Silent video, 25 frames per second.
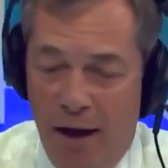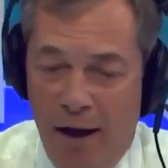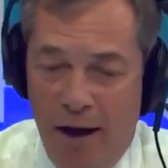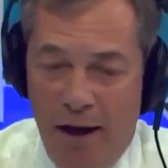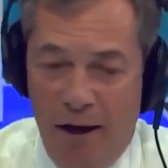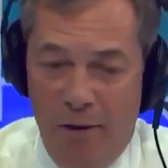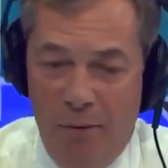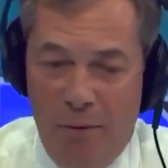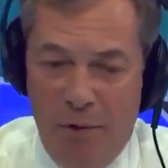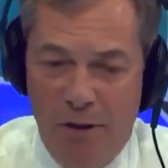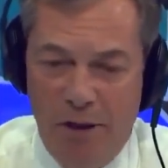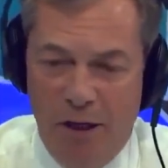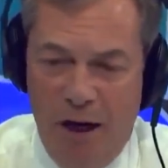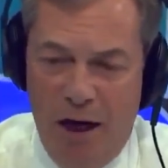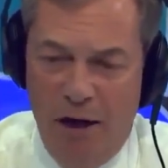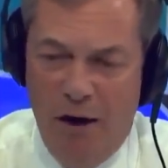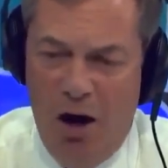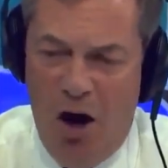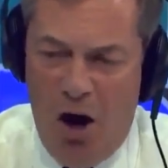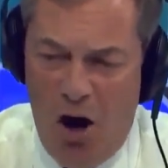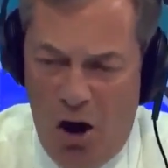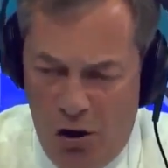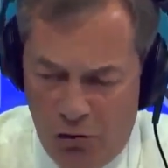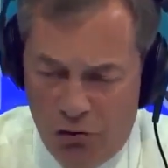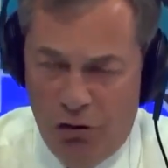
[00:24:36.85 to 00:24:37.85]
was a
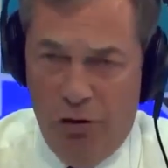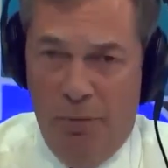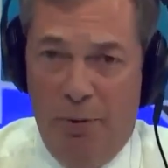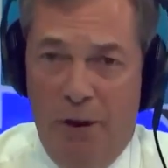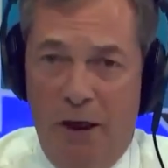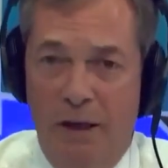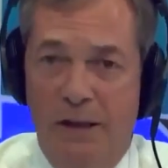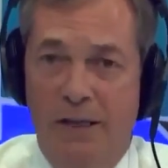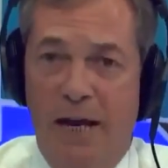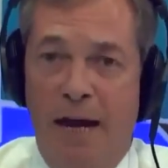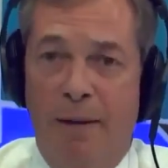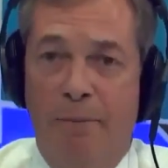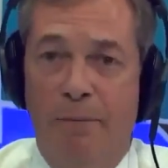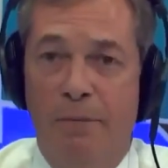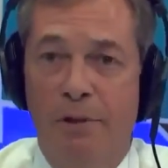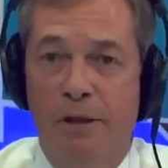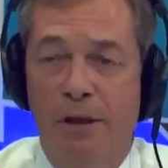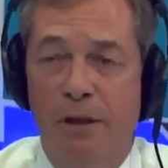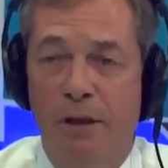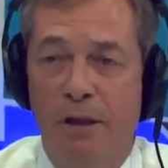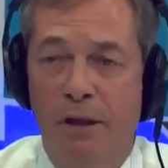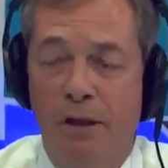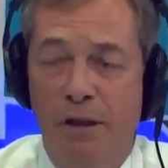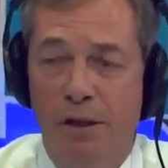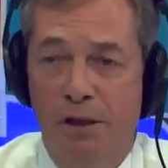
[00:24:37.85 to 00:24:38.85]
horrible attempt
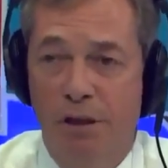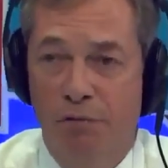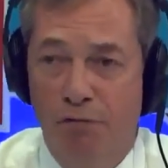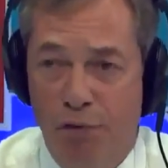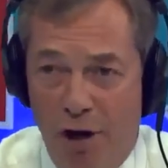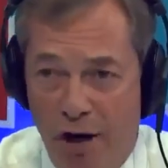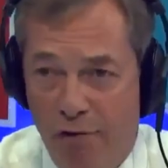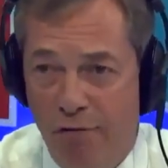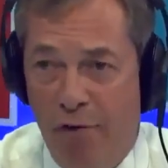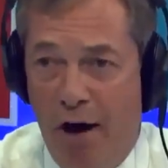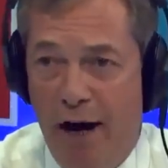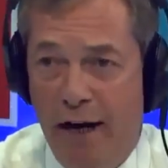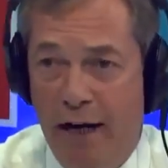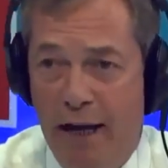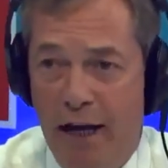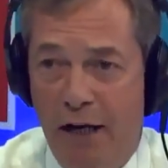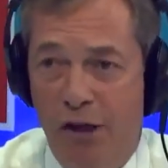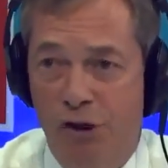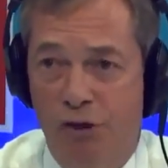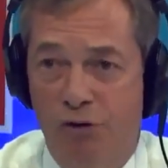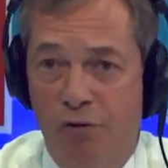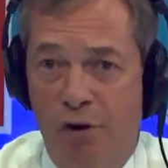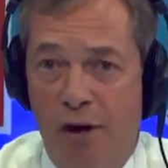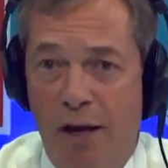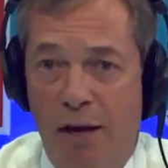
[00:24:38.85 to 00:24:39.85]
to rewrite
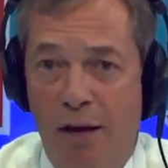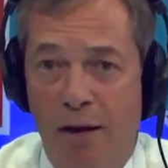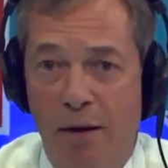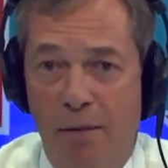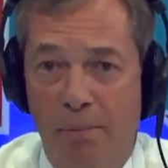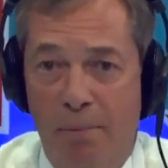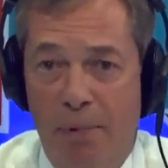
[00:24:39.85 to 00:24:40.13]
history